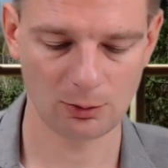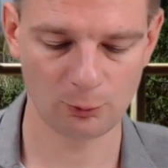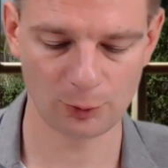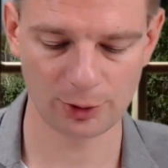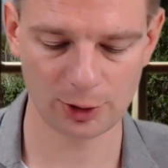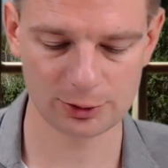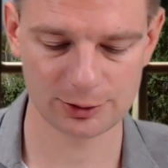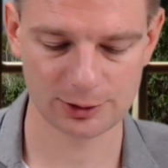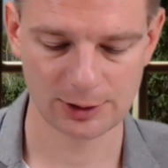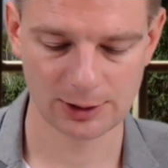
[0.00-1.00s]
Very good.
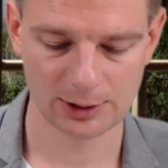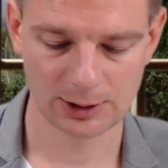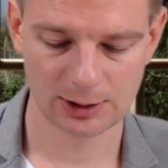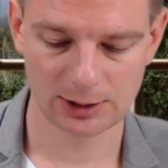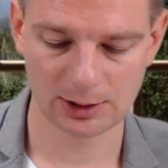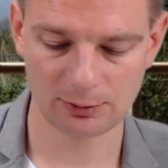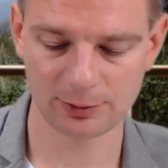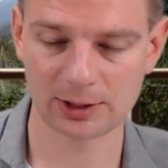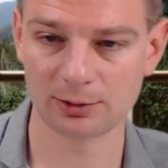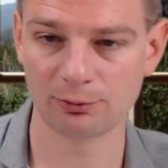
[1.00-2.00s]
Now we
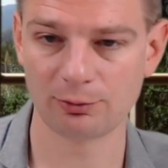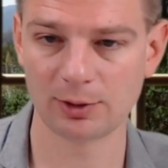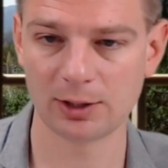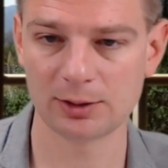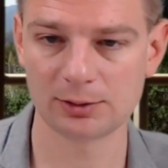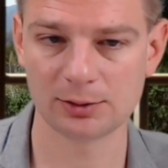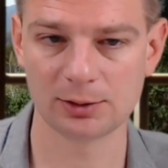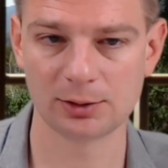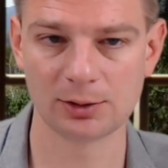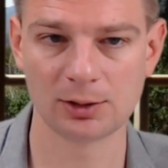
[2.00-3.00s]
can run
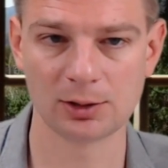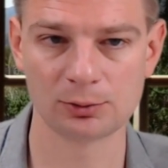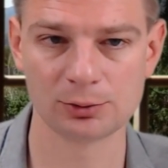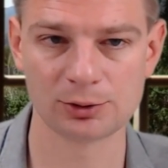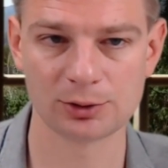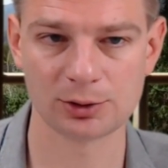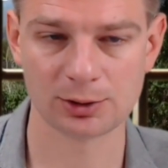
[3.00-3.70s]
node